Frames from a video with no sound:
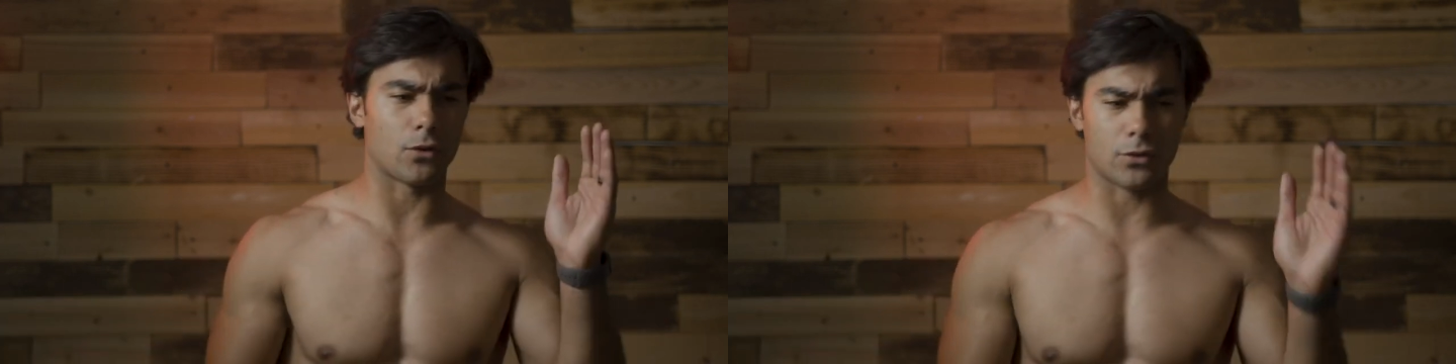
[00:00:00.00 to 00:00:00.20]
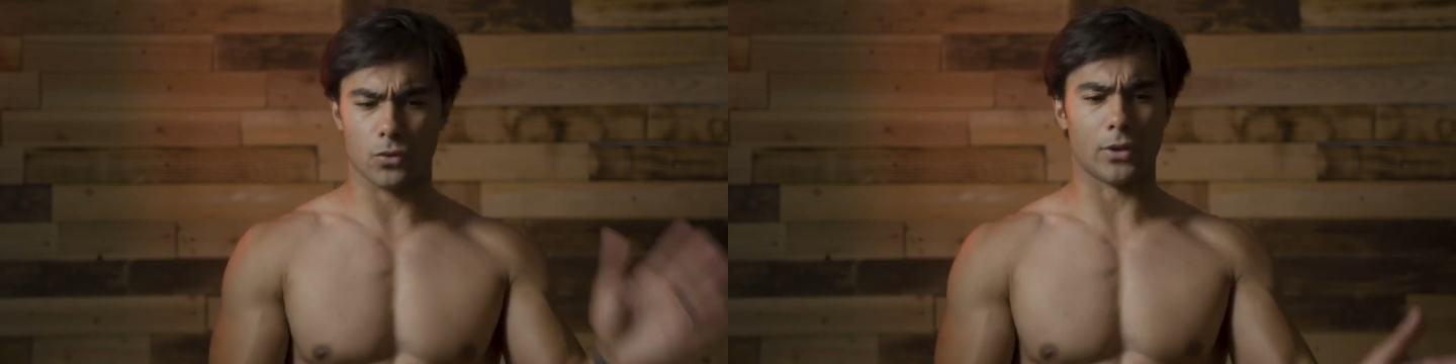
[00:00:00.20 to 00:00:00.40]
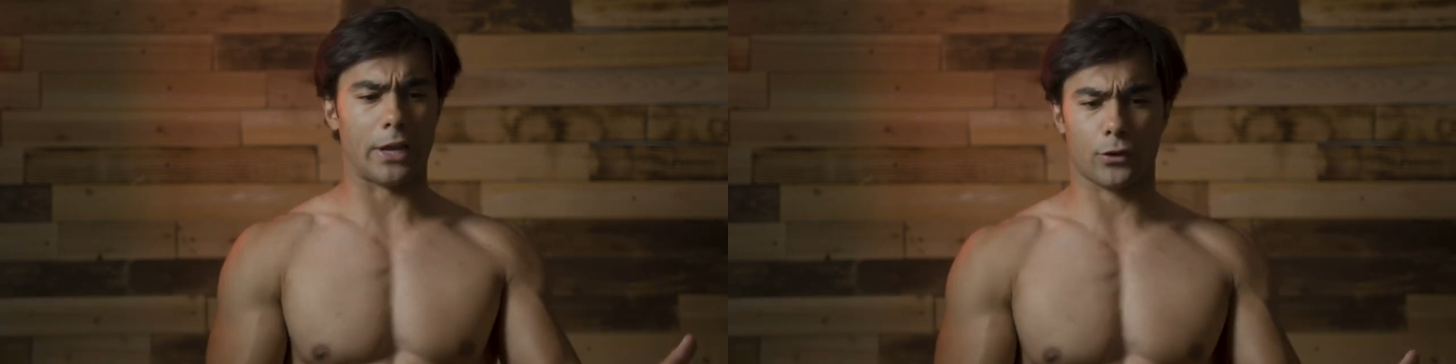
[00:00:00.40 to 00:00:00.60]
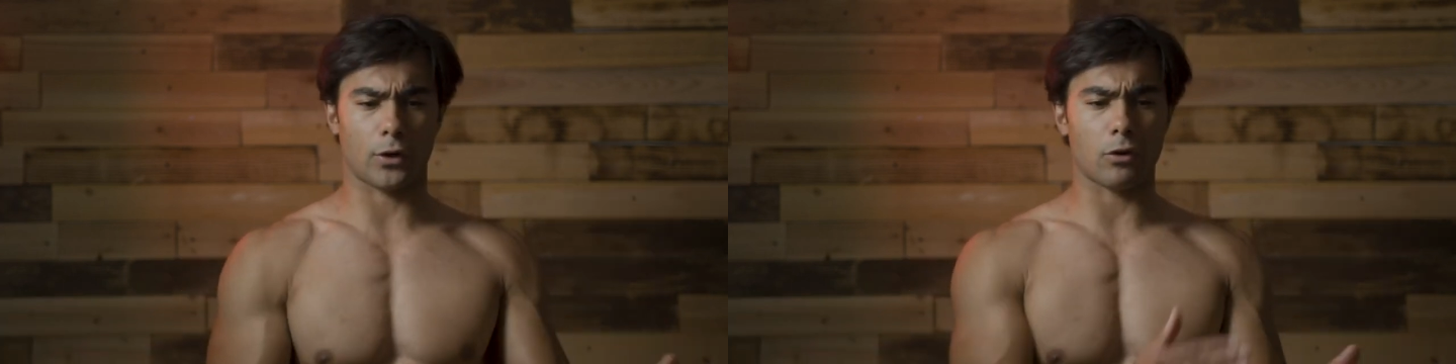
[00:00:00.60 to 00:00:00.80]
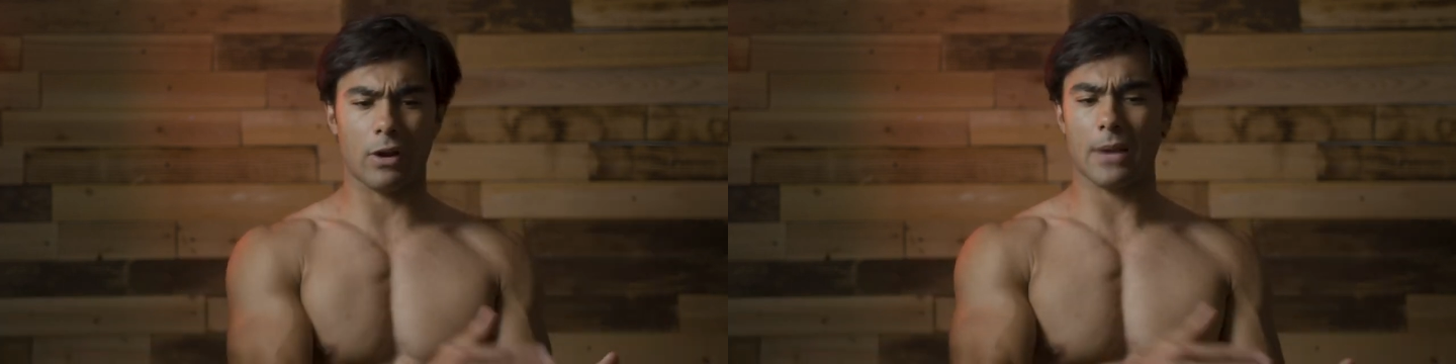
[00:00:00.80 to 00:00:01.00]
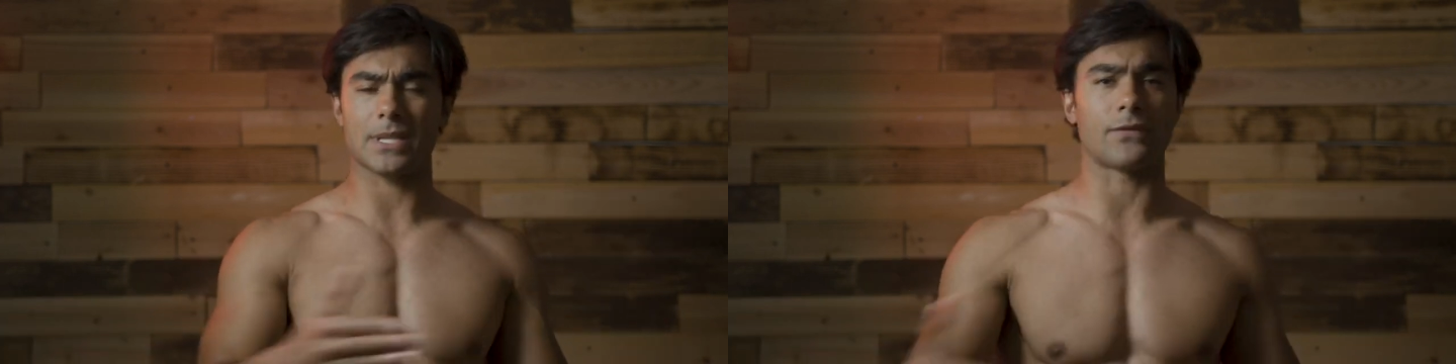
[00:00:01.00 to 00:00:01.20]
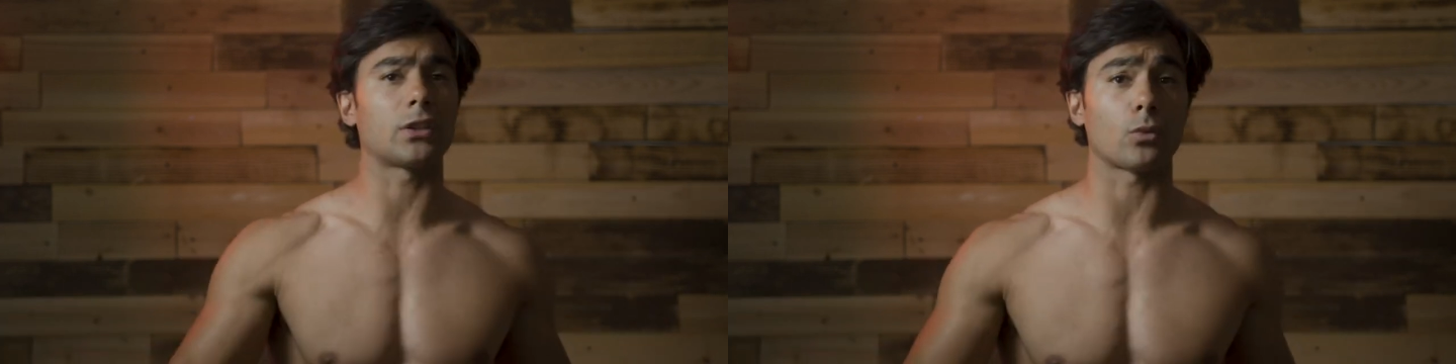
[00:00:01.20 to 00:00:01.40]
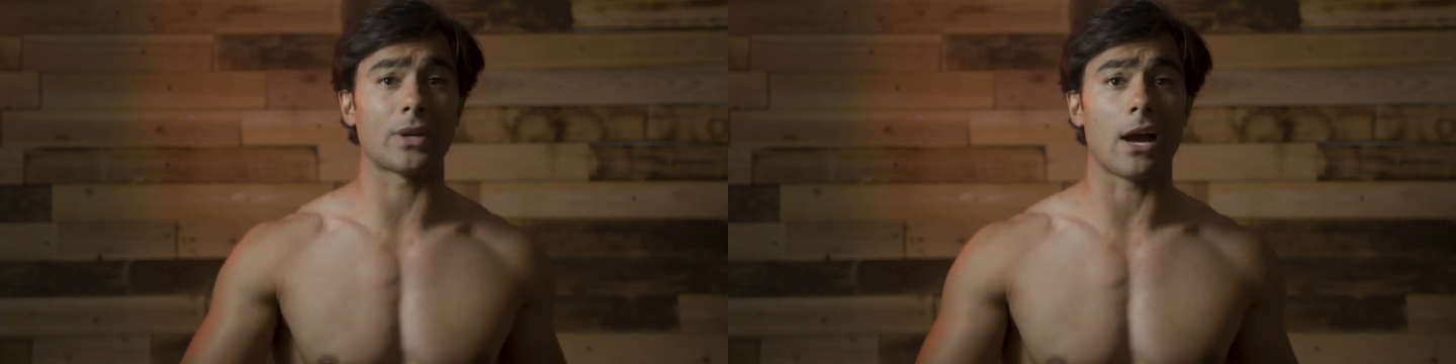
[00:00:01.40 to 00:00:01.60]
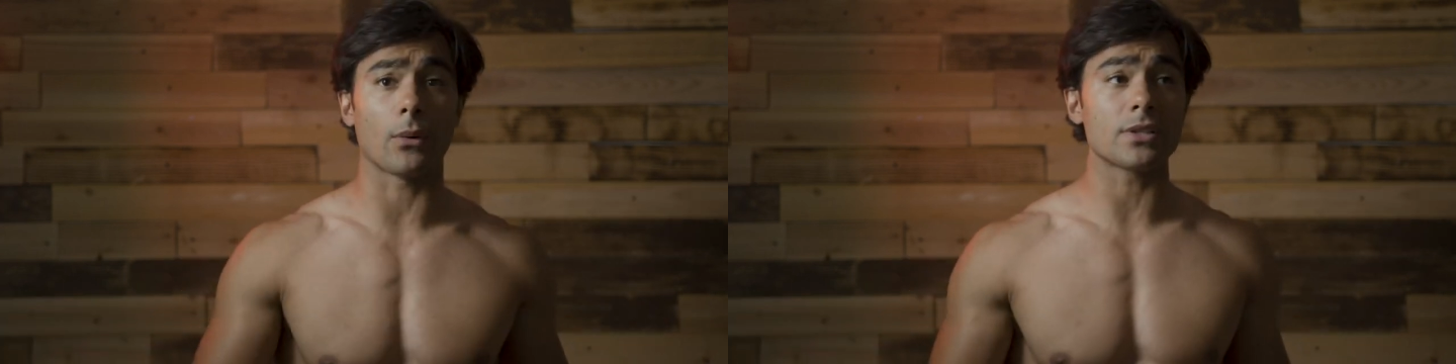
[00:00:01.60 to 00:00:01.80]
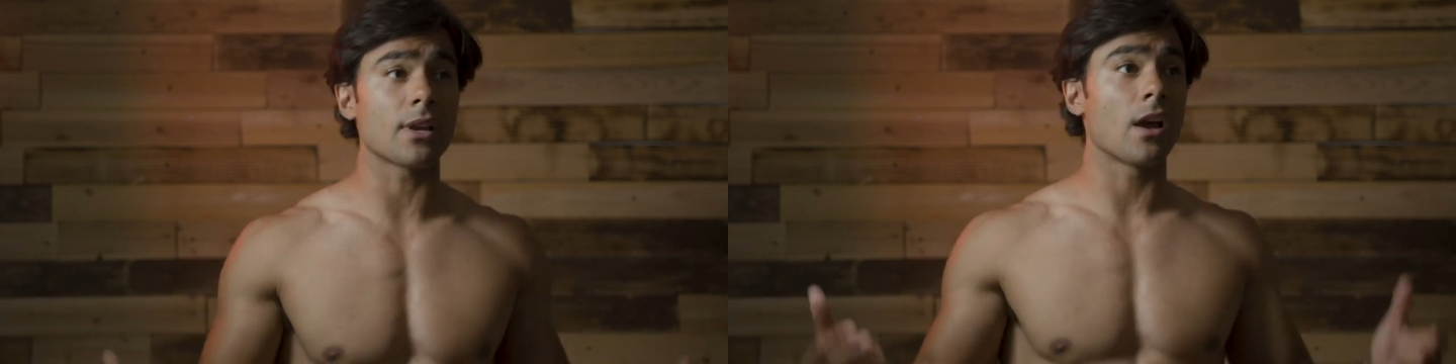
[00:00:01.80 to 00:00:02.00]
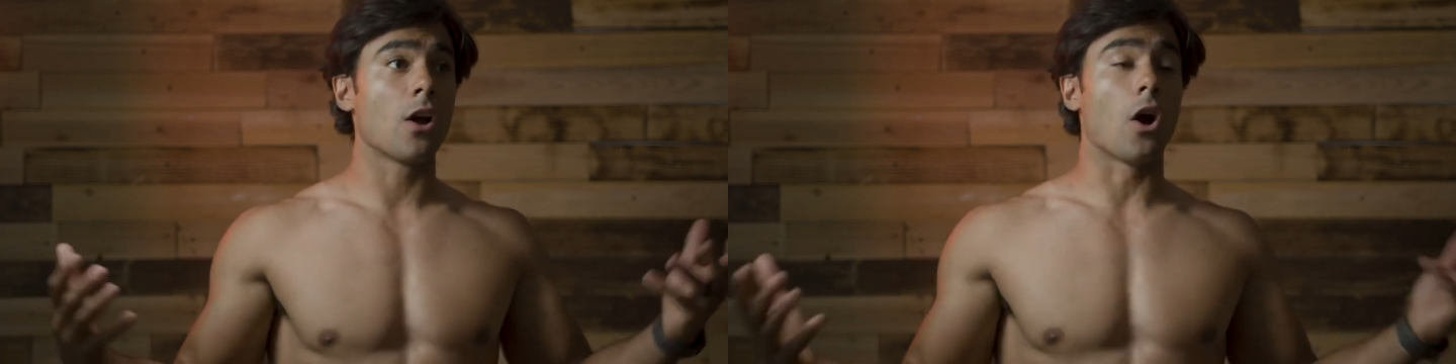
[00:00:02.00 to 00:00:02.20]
you do like 30 grams every three hours?